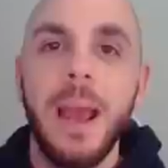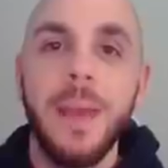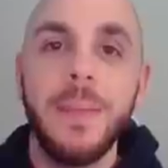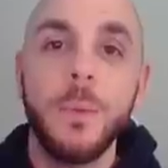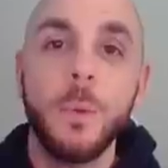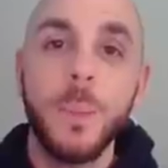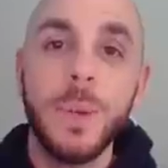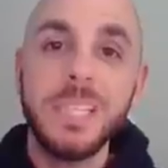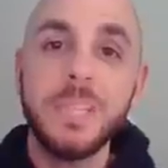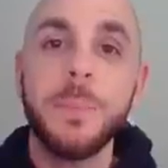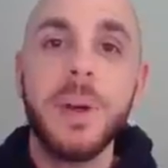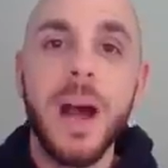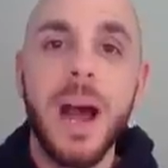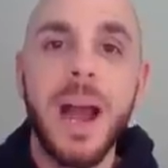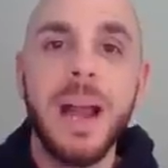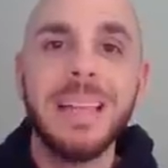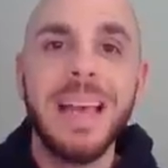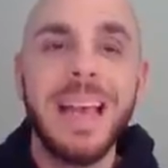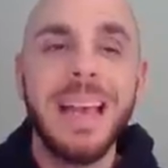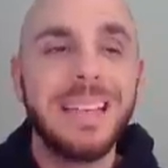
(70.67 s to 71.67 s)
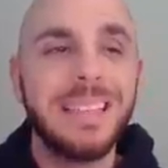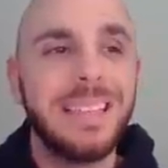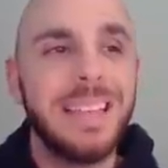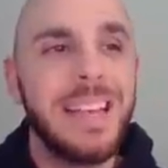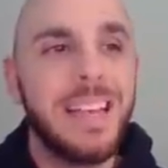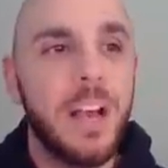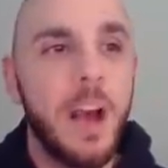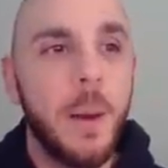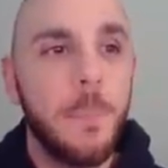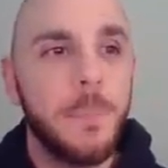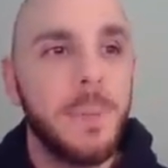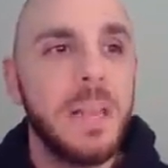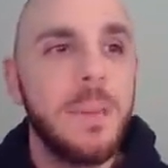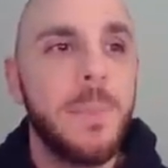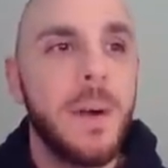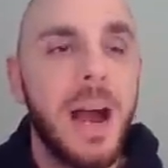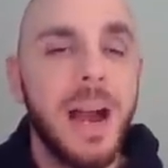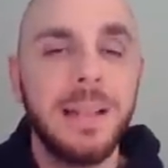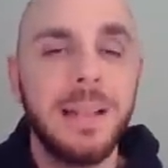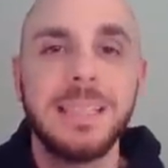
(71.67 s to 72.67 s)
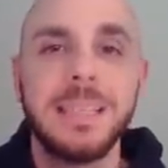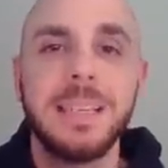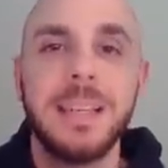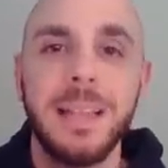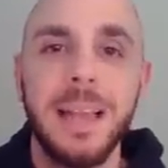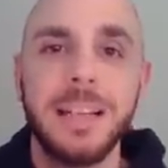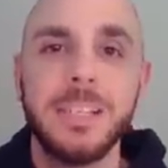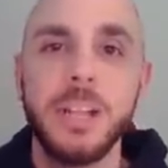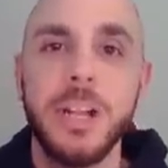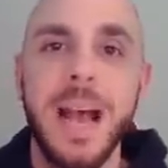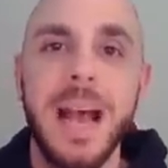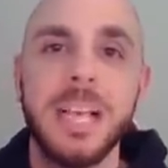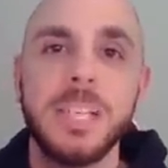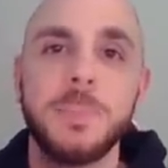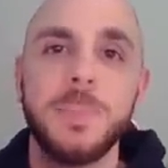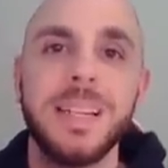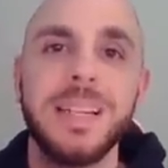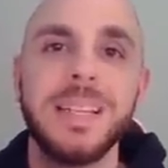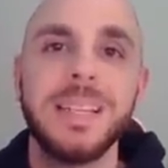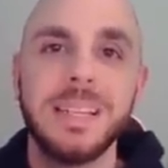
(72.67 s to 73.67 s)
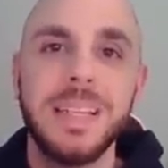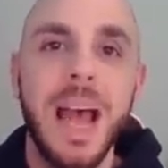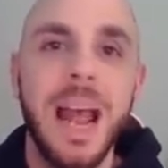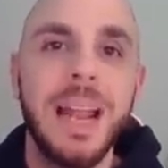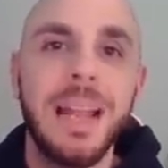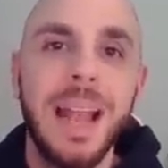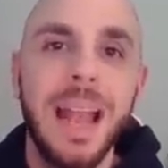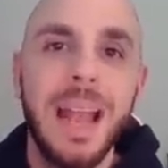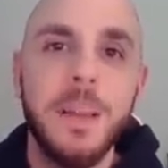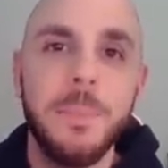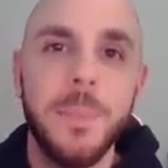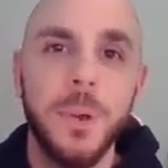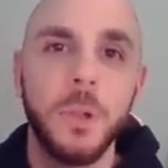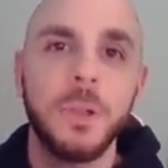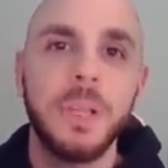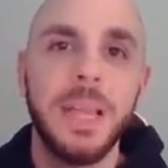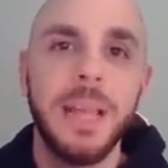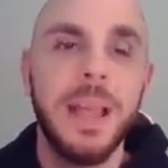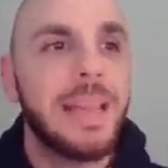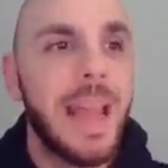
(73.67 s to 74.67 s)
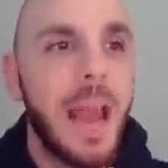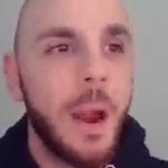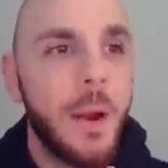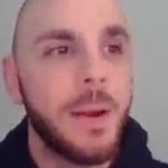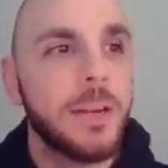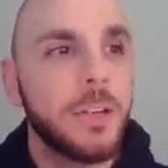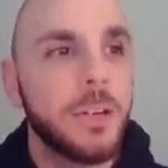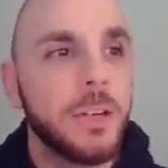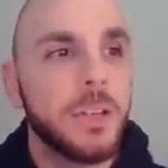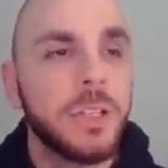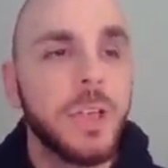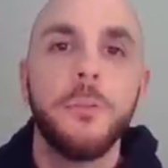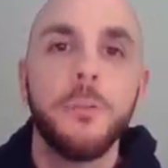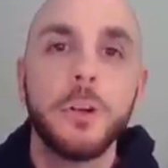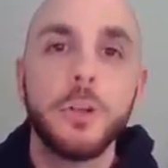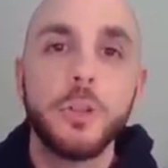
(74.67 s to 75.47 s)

And the reason behind that is the company behind this collection has been designing and building characters for